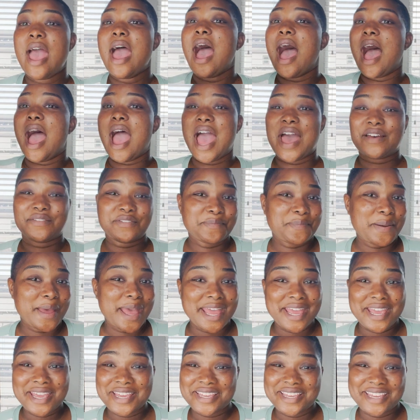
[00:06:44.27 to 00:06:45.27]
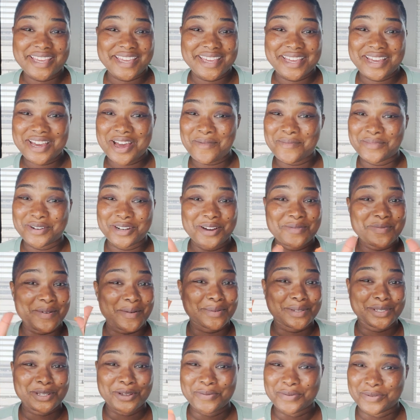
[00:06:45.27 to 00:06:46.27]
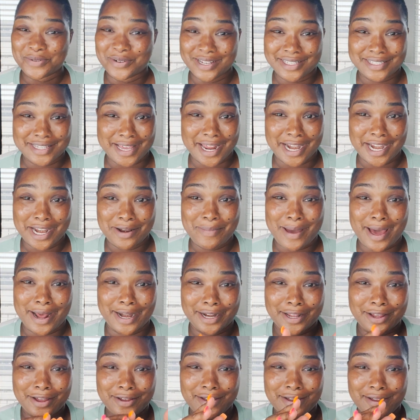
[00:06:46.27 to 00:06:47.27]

I have a paid gig coming up. I'm super excited about it.